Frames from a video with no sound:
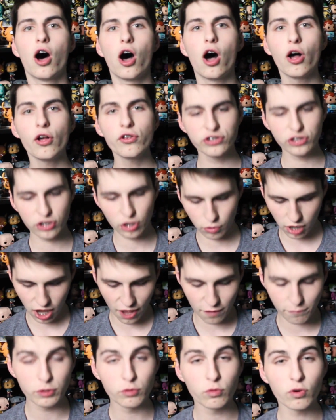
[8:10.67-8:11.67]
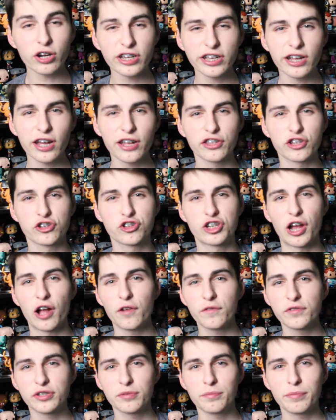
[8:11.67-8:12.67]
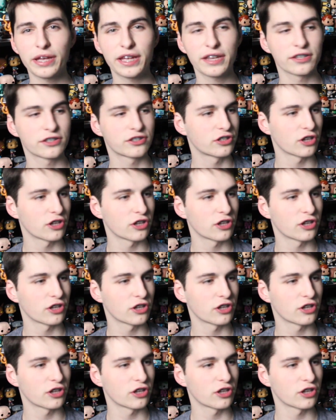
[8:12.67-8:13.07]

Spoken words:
Also, I've been working on the shelves a bit,